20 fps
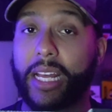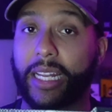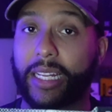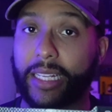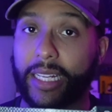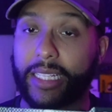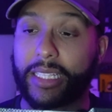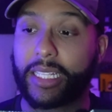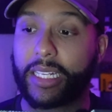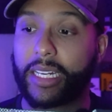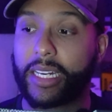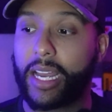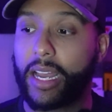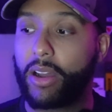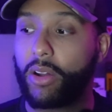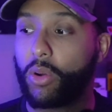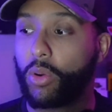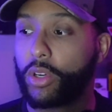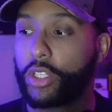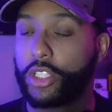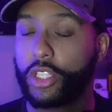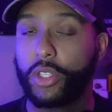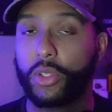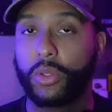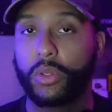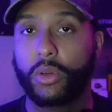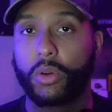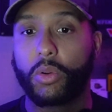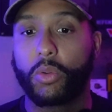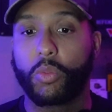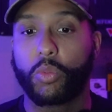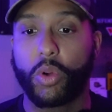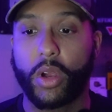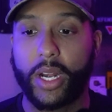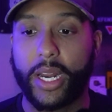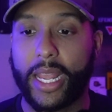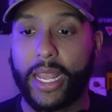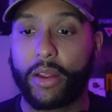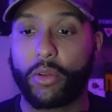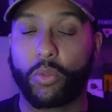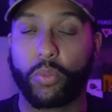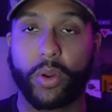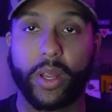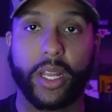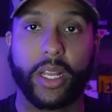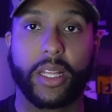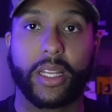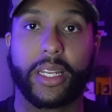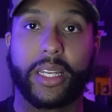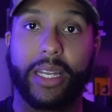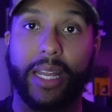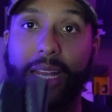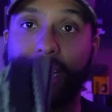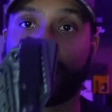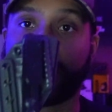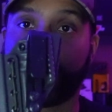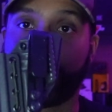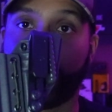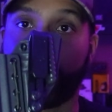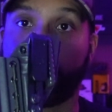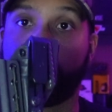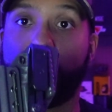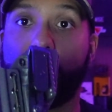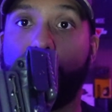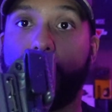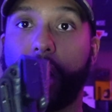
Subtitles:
lengthen it out, or 2, run a rig like so.